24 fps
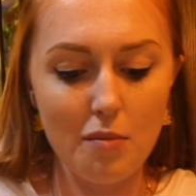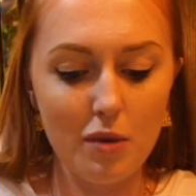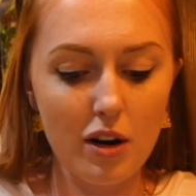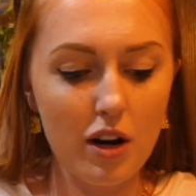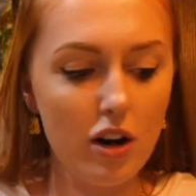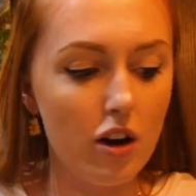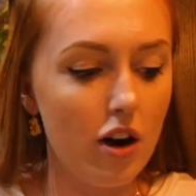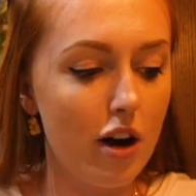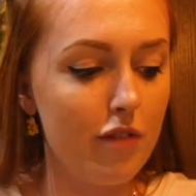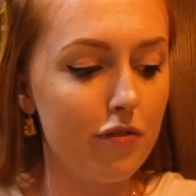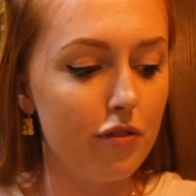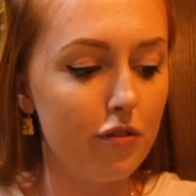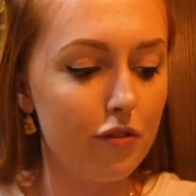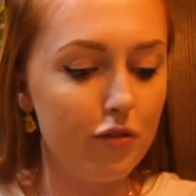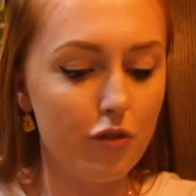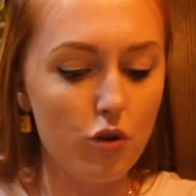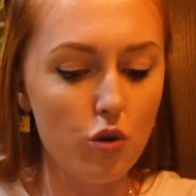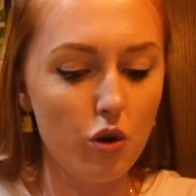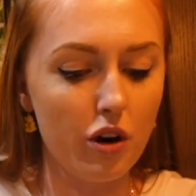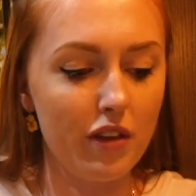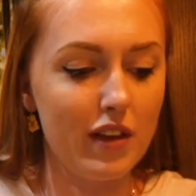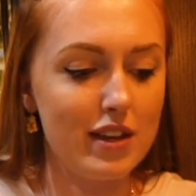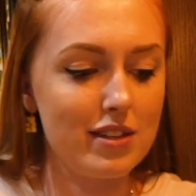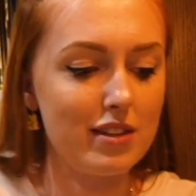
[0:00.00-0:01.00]
I'm going to knife and
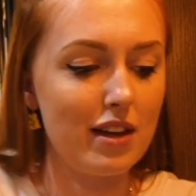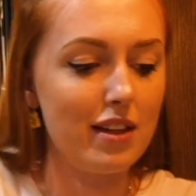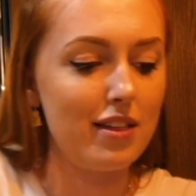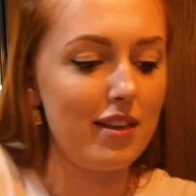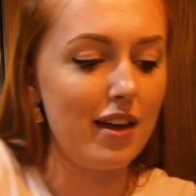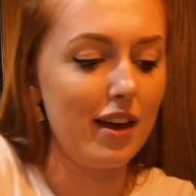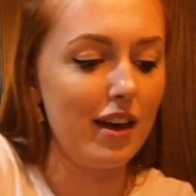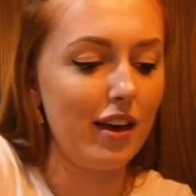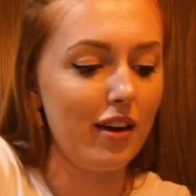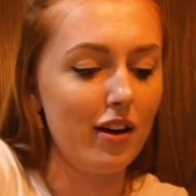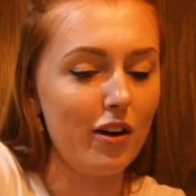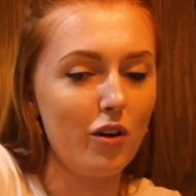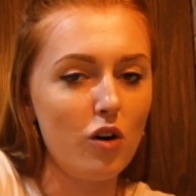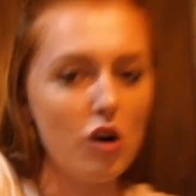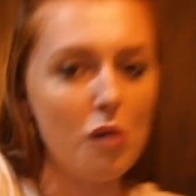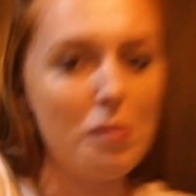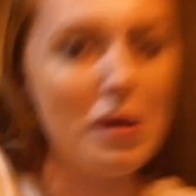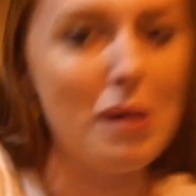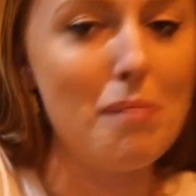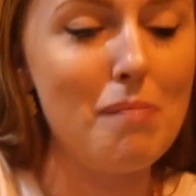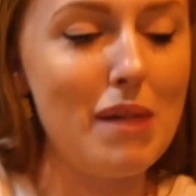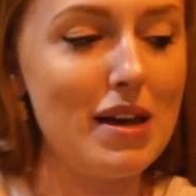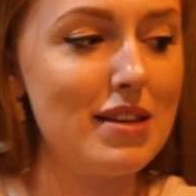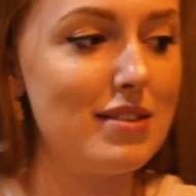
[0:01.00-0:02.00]
fork this, I think. I got a
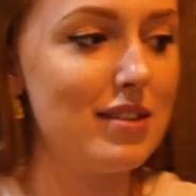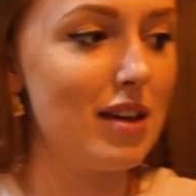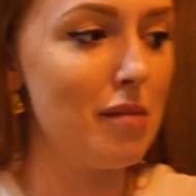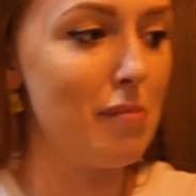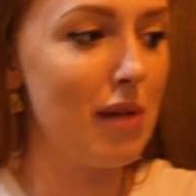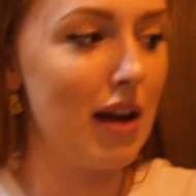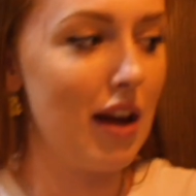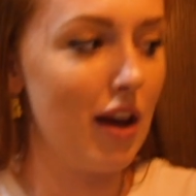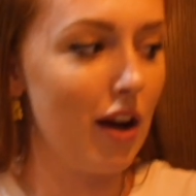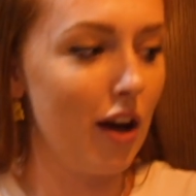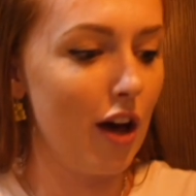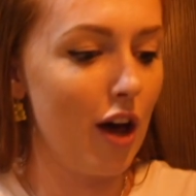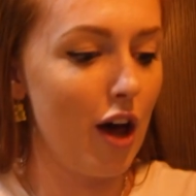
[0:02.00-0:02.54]
bit messy a minute